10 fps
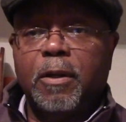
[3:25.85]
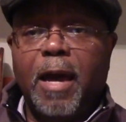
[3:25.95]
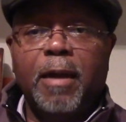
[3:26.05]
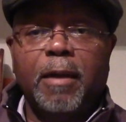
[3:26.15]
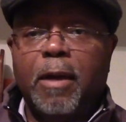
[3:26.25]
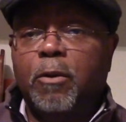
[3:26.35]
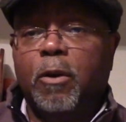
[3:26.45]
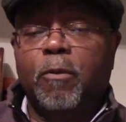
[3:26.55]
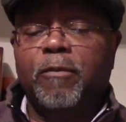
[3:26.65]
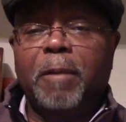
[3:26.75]
I don't
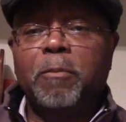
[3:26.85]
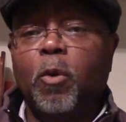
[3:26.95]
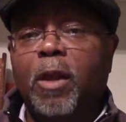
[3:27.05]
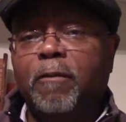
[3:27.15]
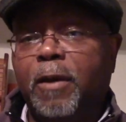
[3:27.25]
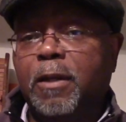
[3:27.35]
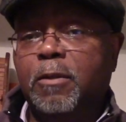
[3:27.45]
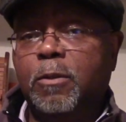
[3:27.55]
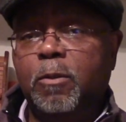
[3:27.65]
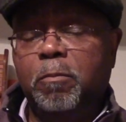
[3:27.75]
know if I'm qualified to